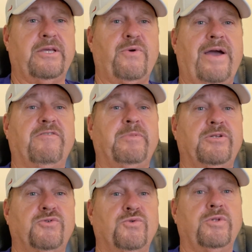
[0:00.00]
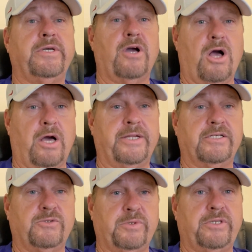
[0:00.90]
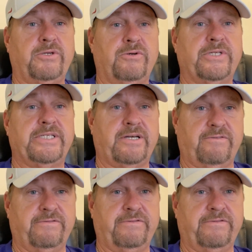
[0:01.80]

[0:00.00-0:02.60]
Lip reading: that you have to be truly honest with yourself.